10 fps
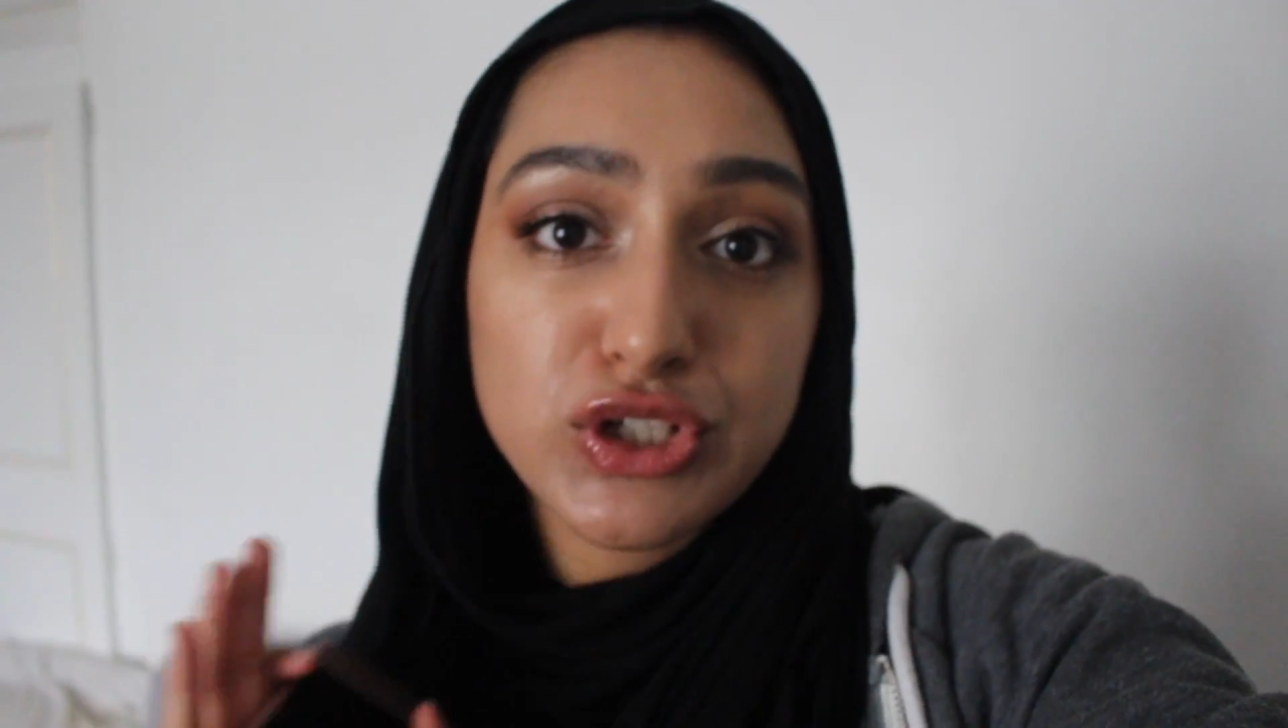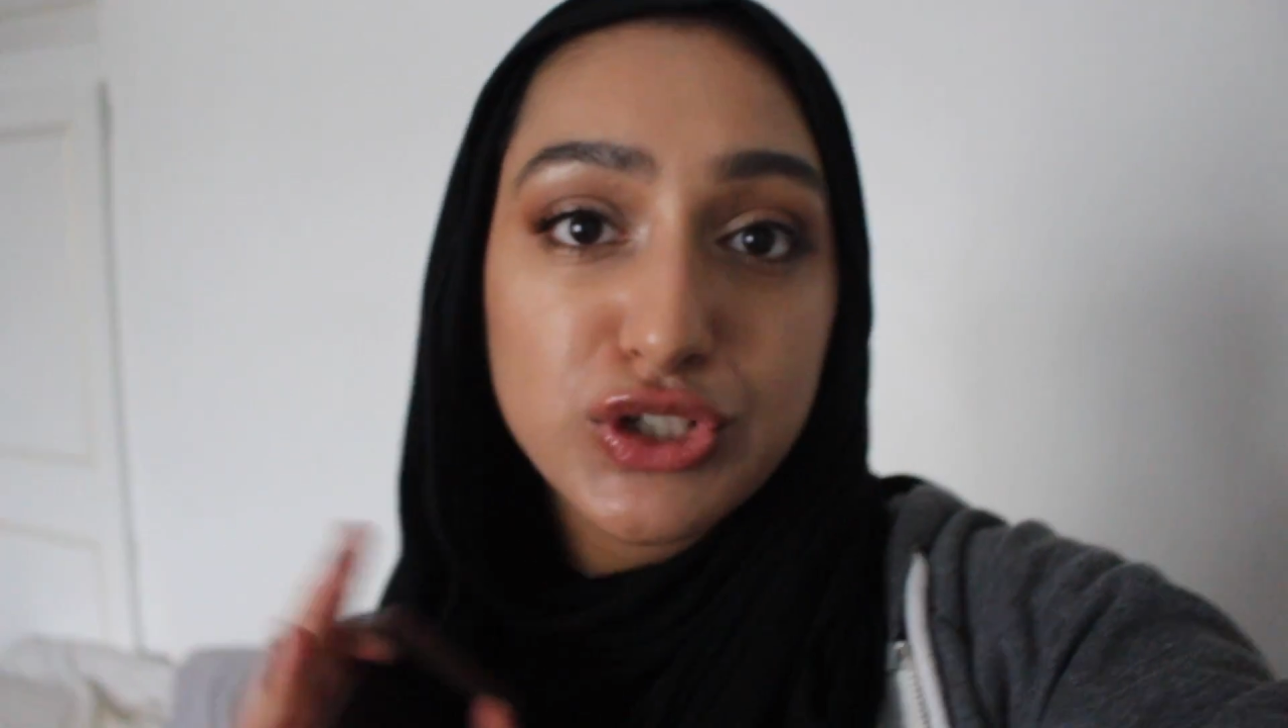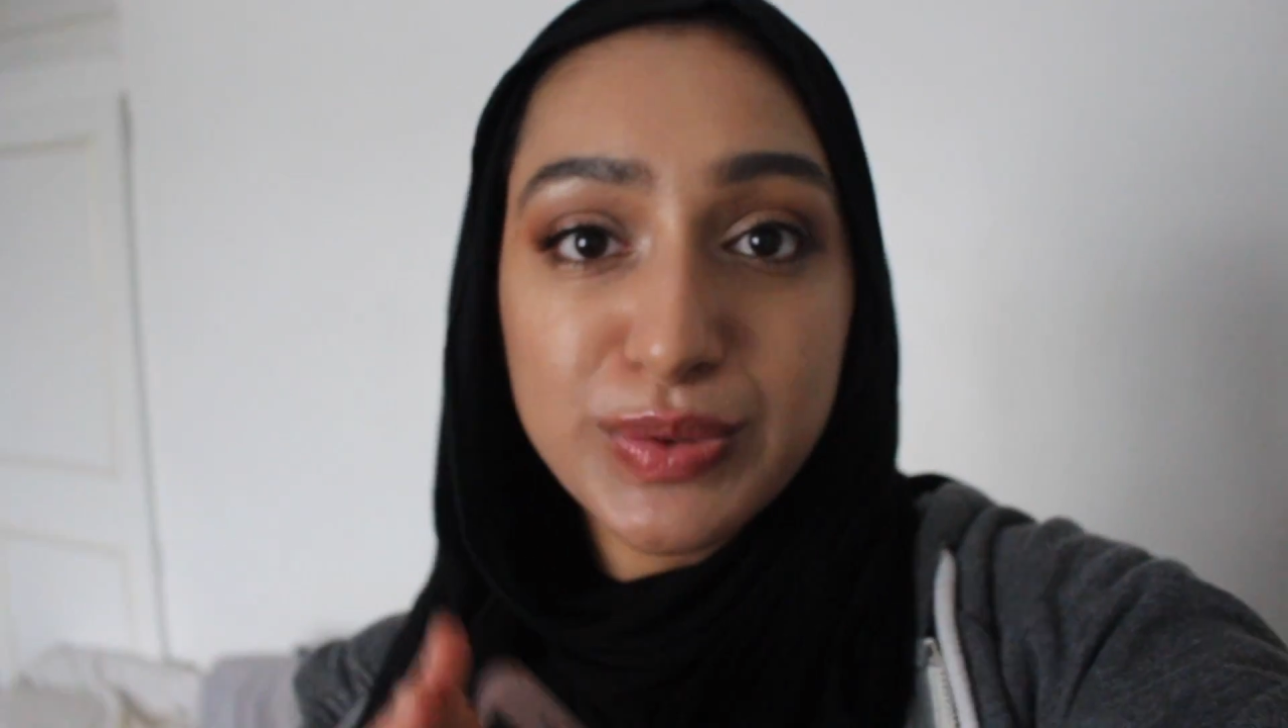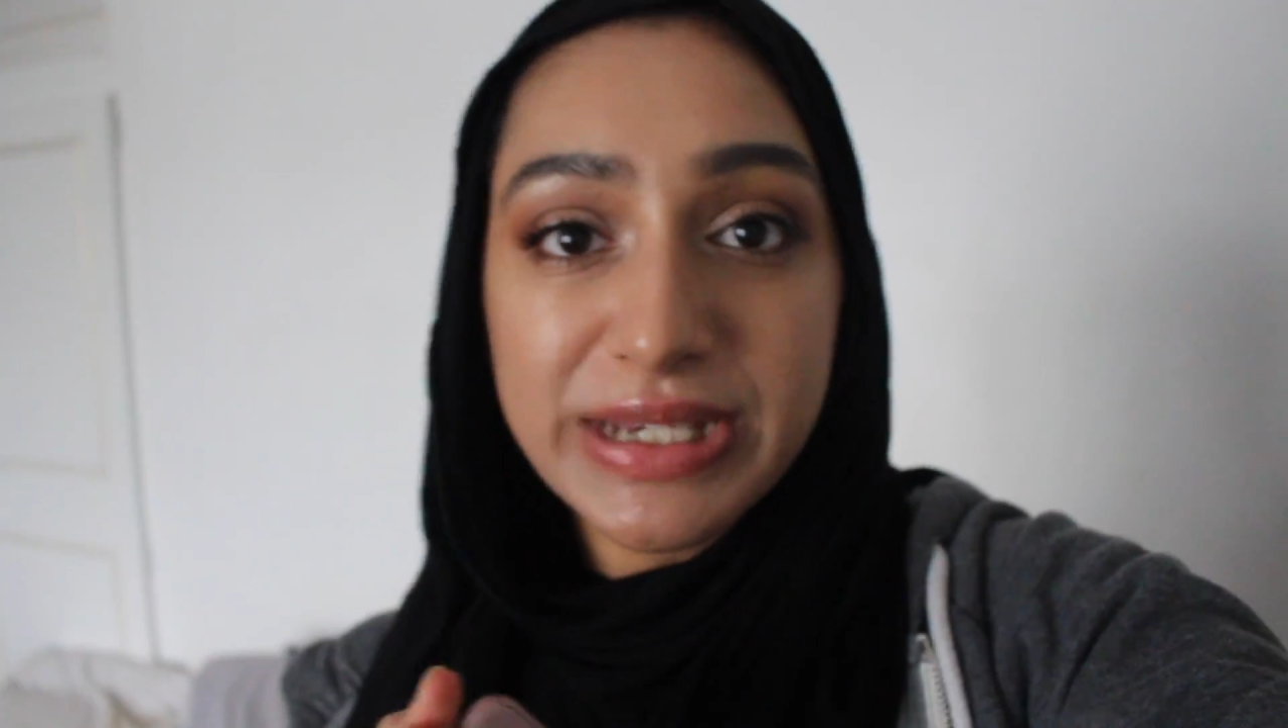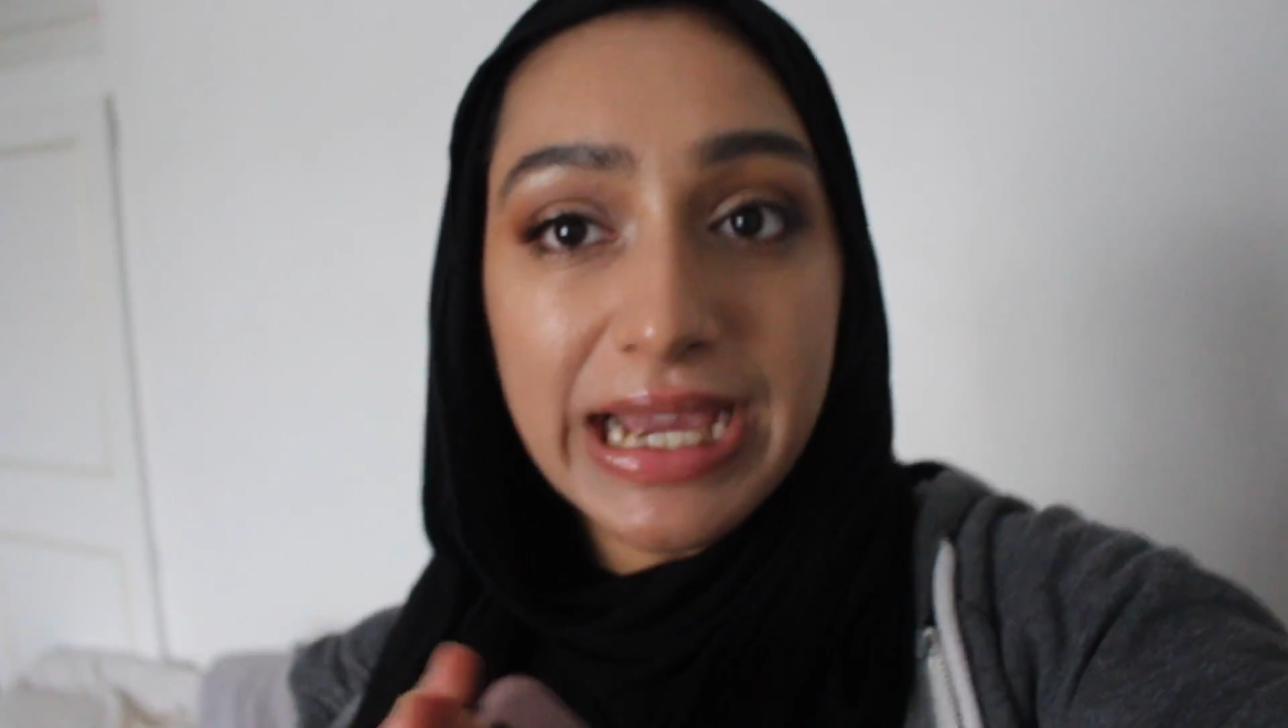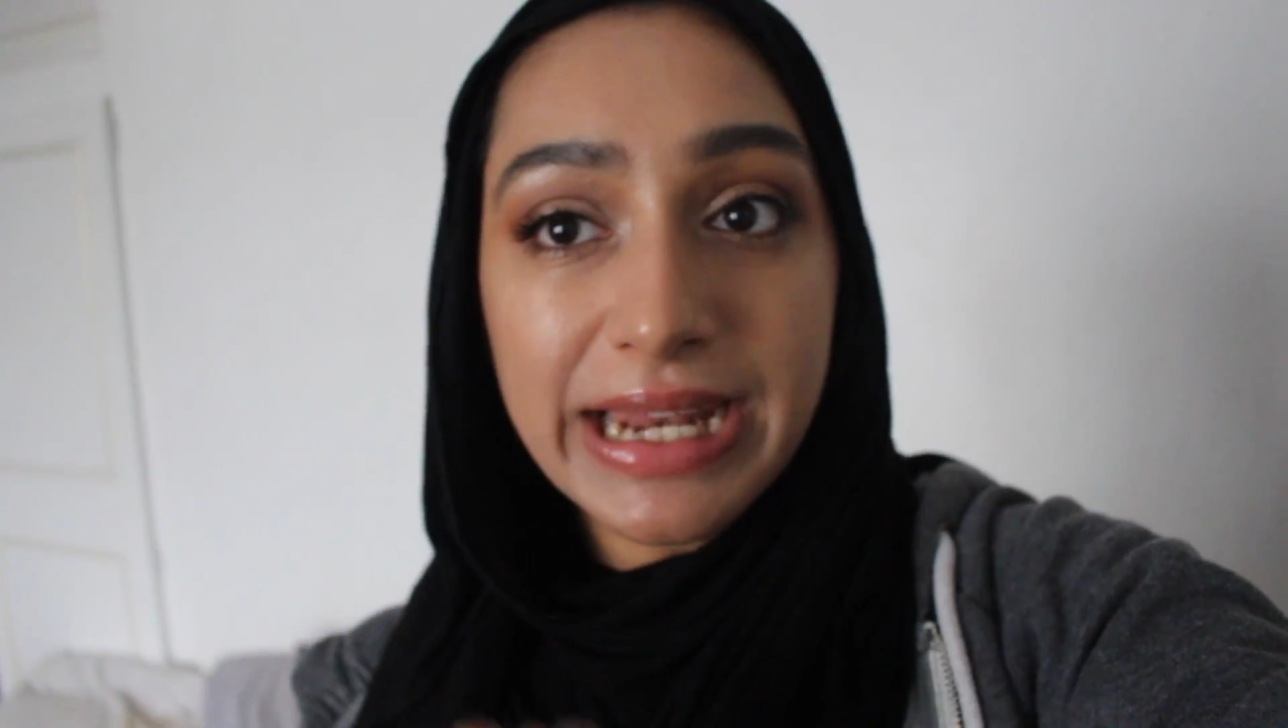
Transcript: dewy